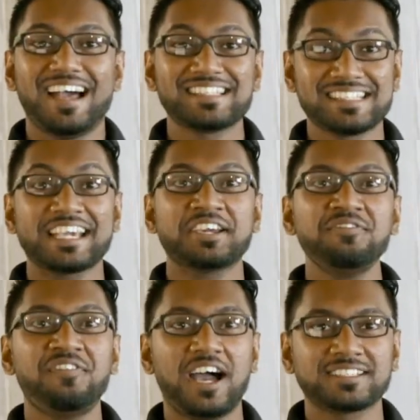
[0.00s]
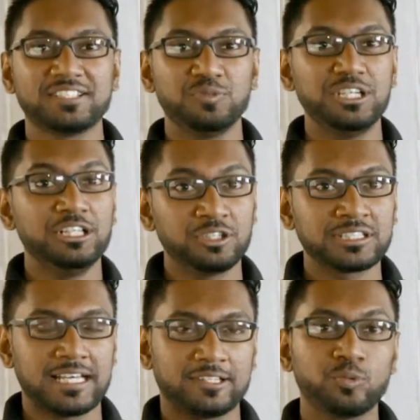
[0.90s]
A second factor we
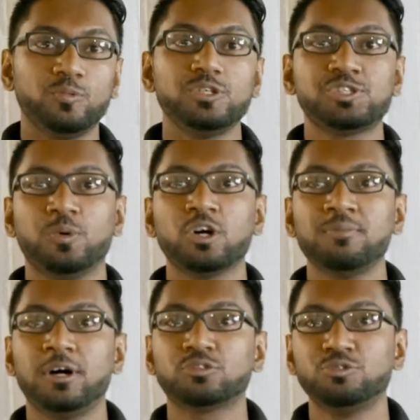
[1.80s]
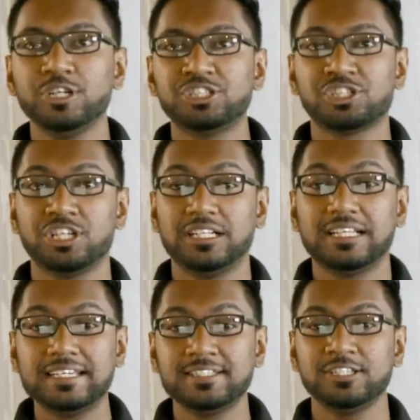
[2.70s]
looked at when we spoke about
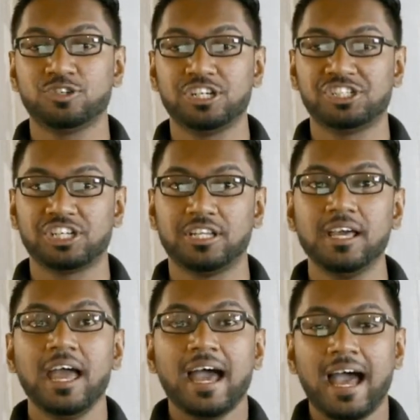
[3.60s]
regional integration